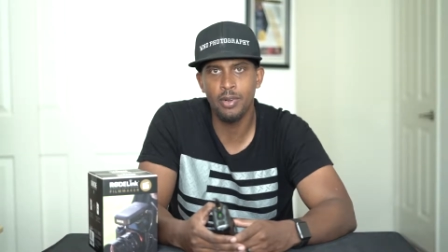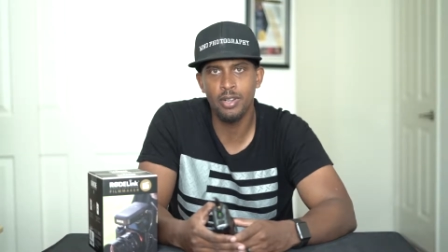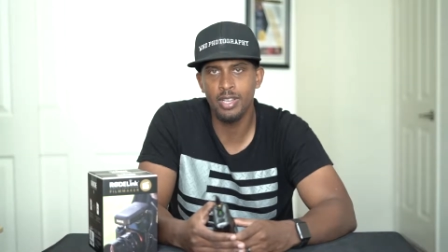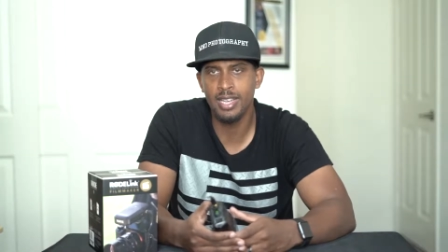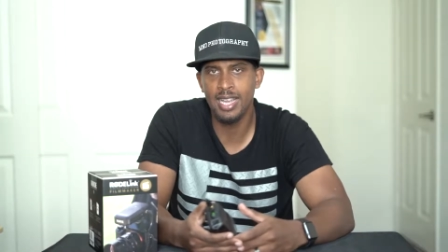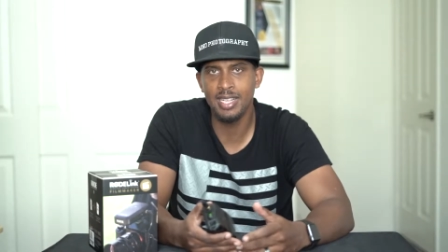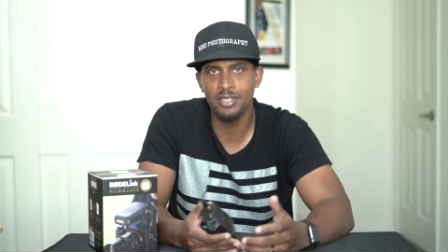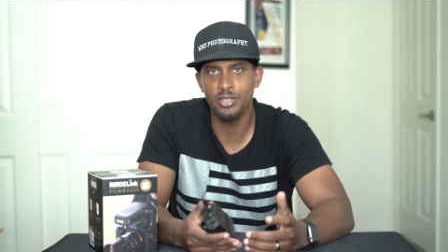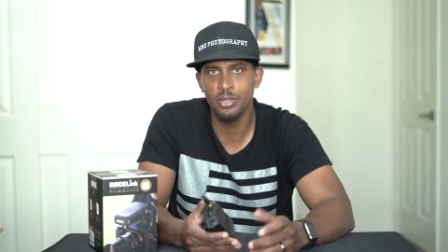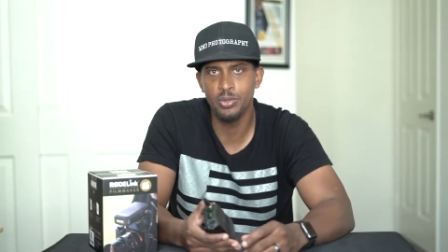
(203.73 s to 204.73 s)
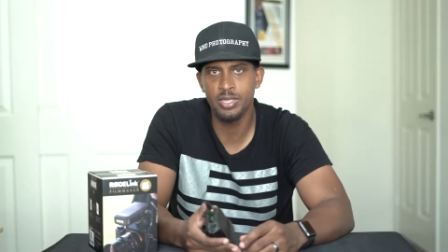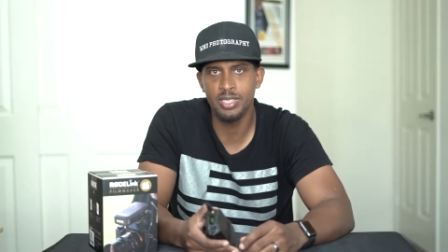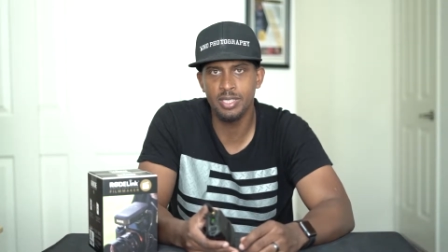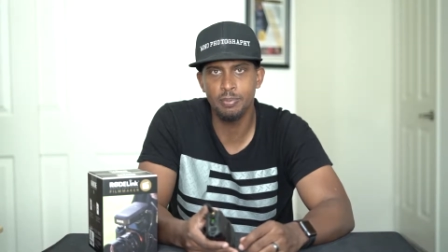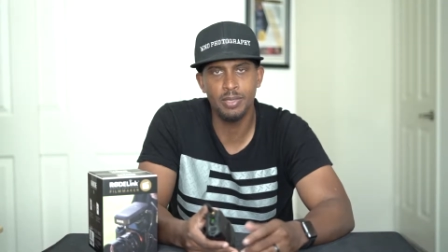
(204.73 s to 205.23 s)
All I had to do was
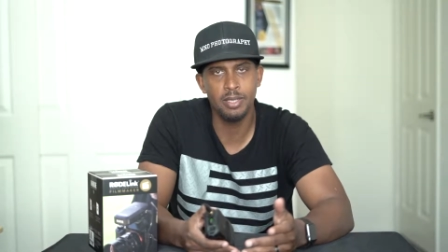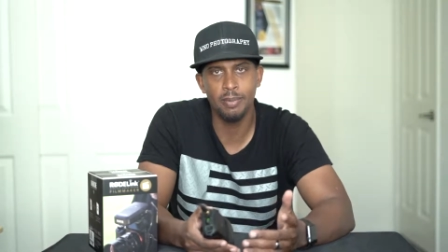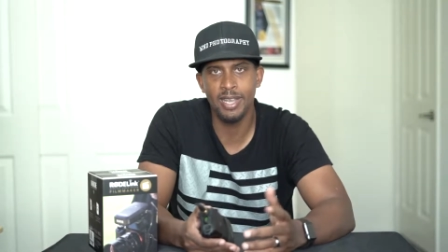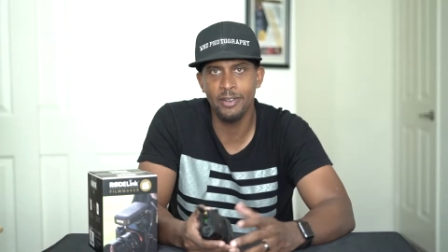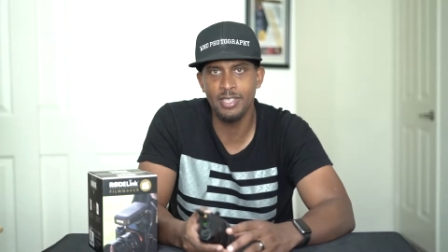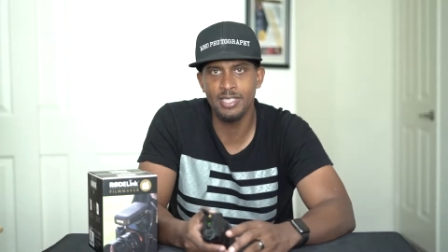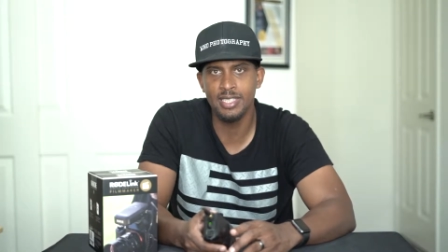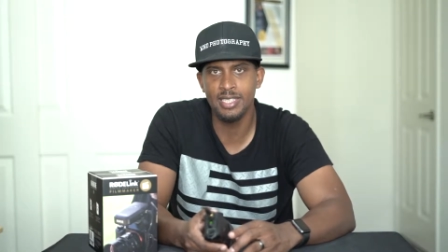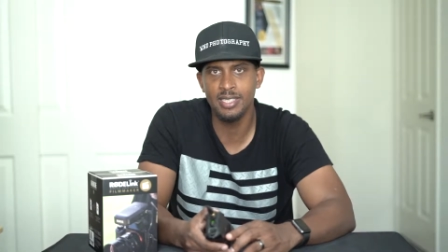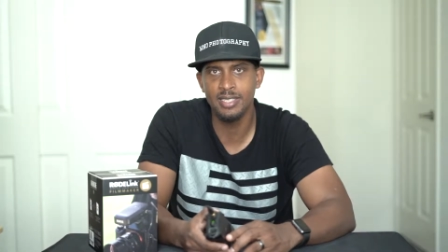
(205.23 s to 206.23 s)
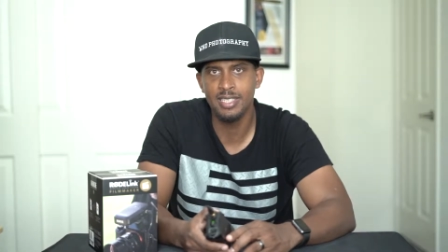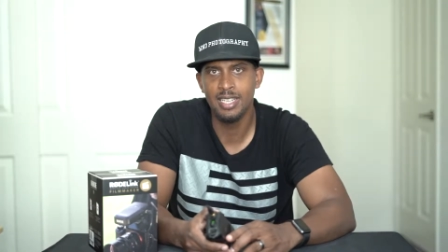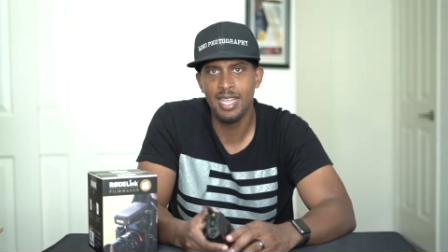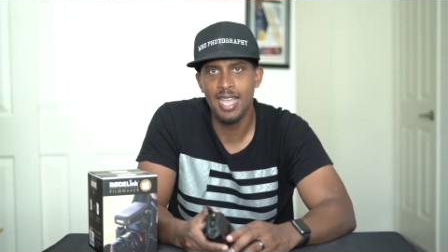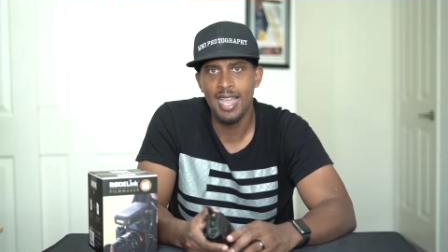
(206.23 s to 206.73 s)
just put the batteries in
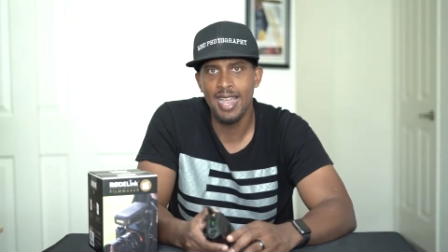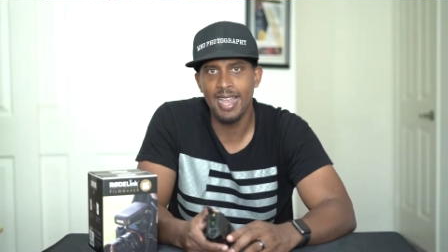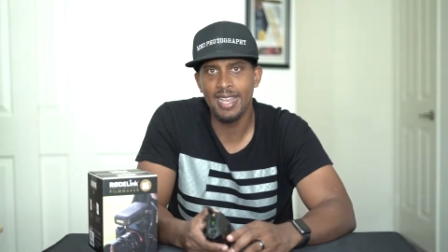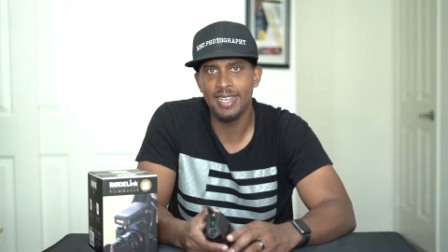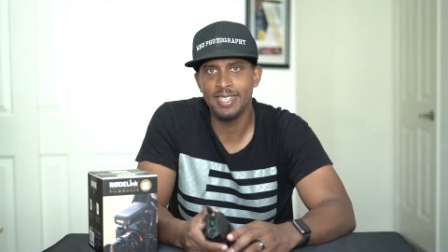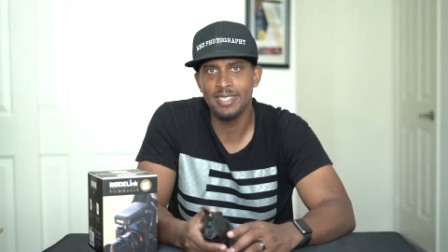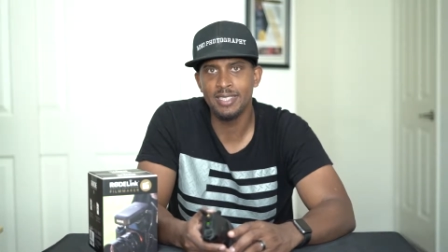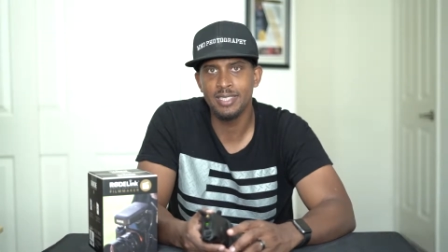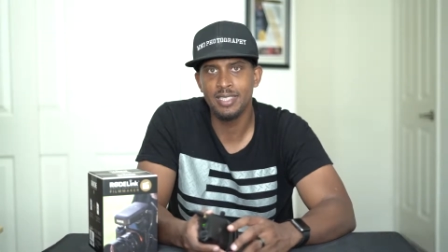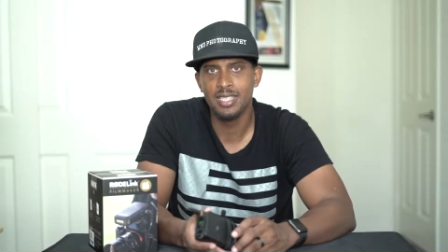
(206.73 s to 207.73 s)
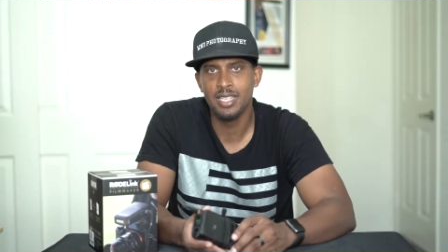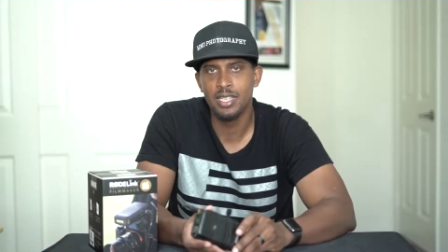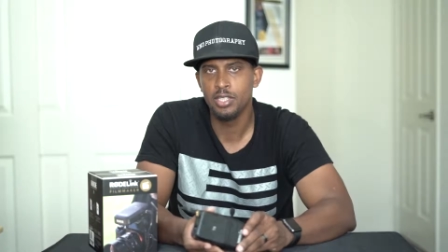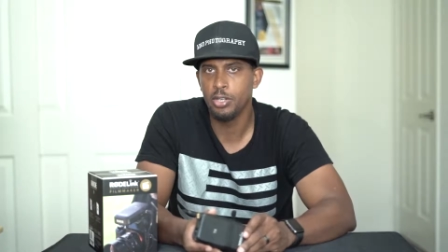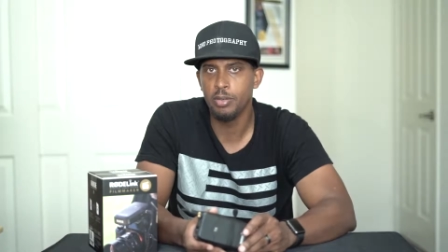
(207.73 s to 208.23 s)
and
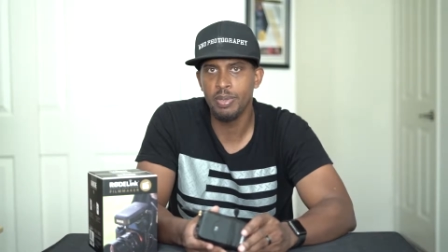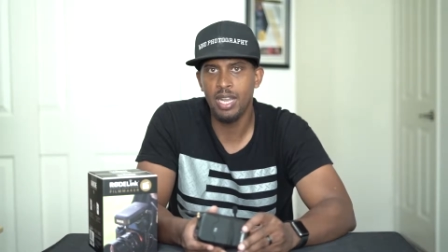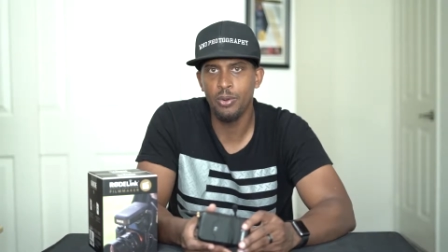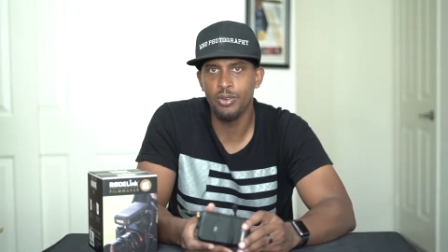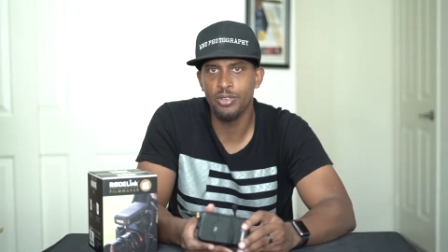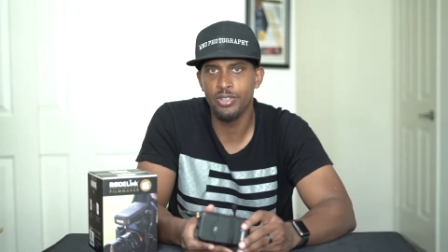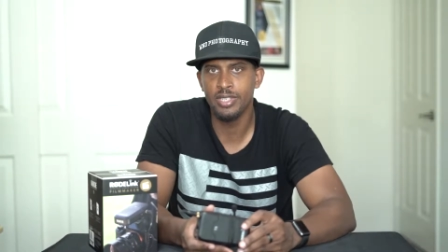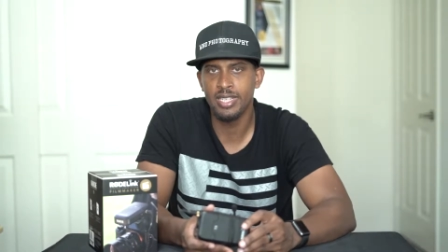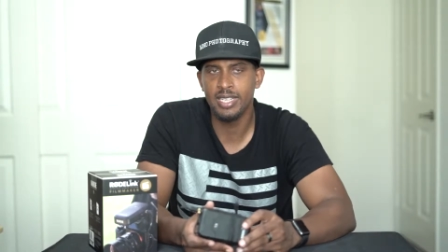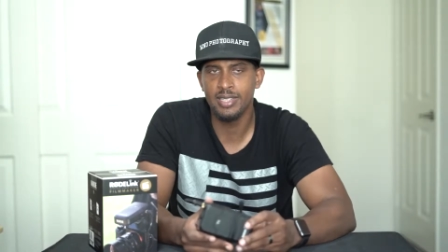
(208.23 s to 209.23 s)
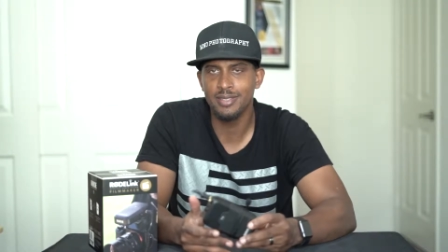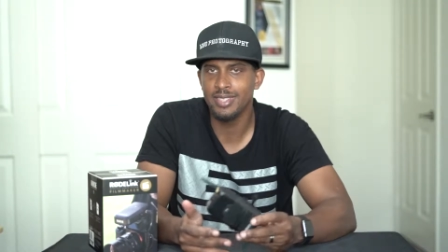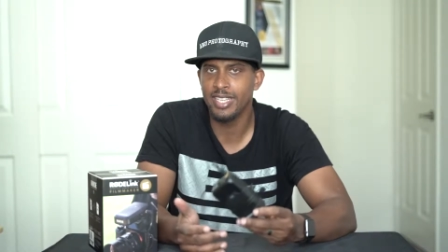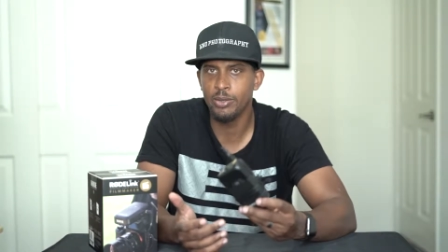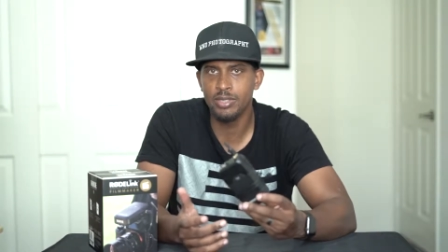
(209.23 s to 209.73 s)
turn the power on, and
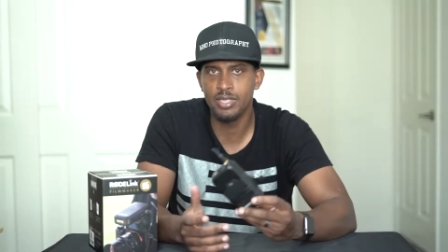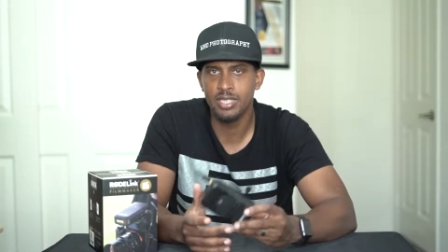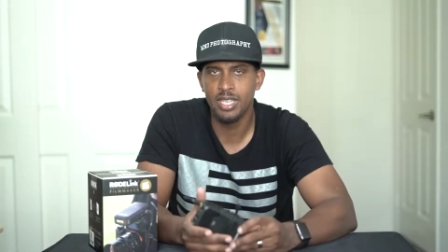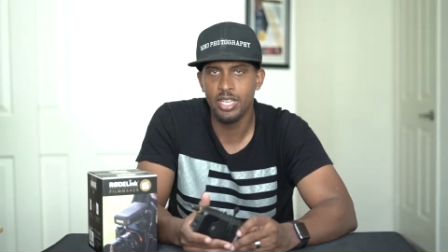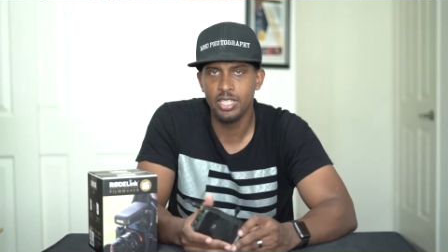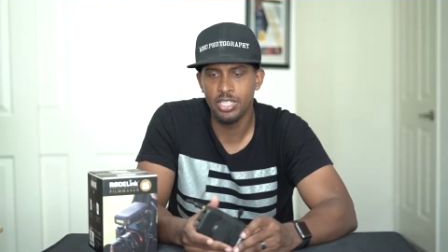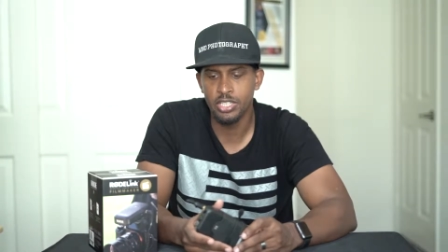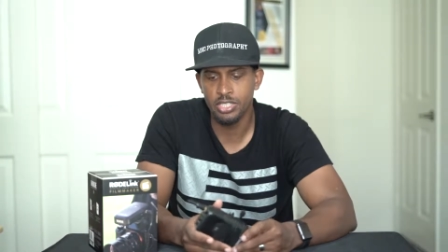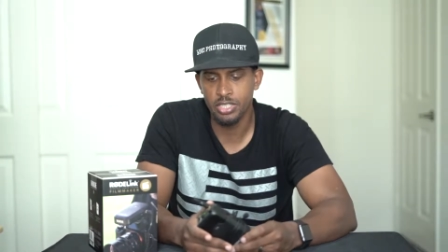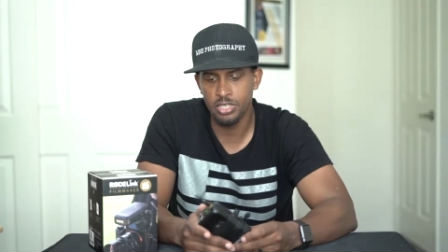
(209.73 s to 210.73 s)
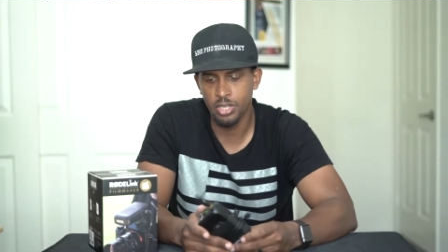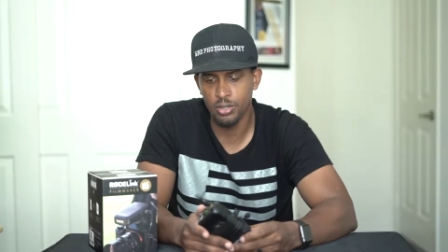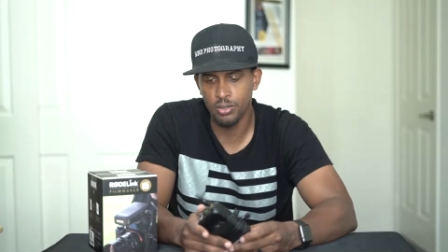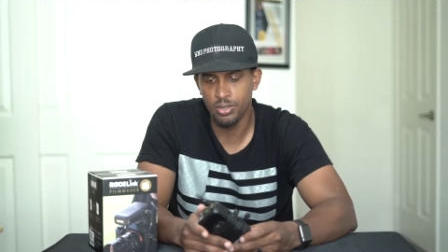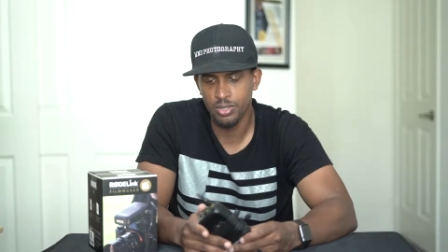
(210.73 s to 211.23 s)
it was good to
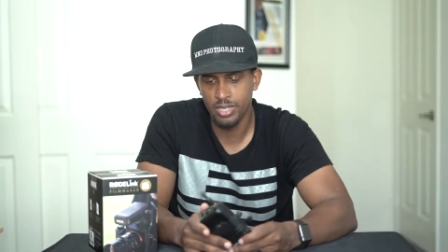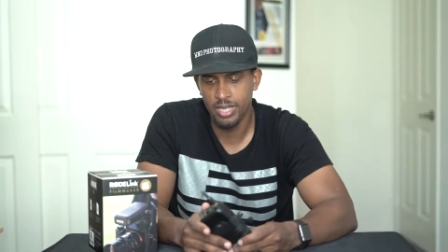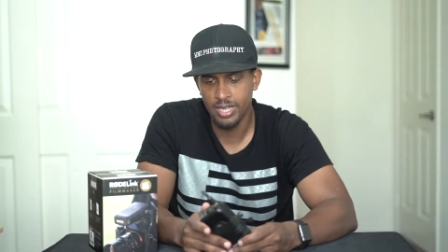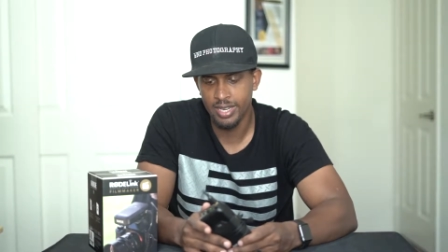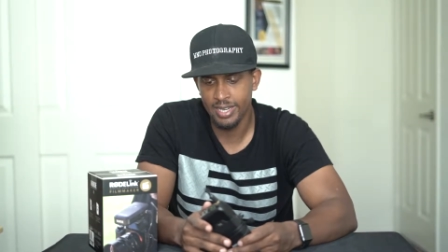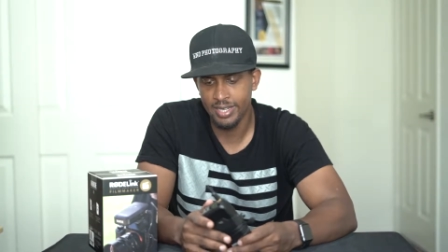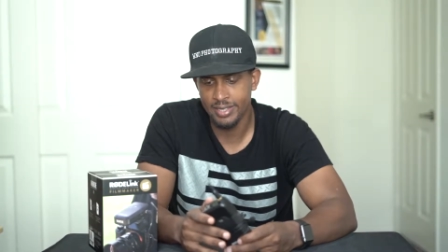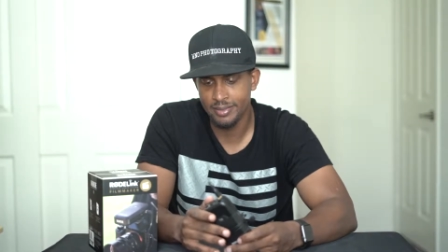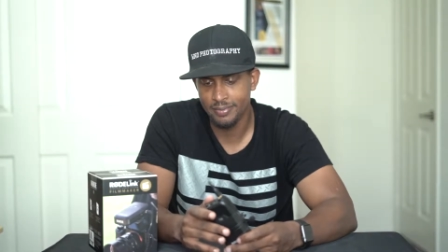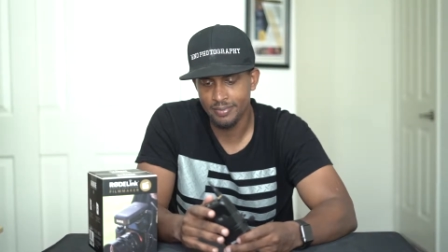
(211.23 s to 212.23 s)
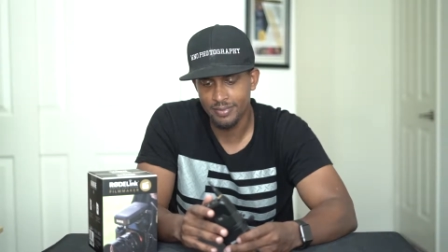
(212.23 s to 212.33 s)
go. And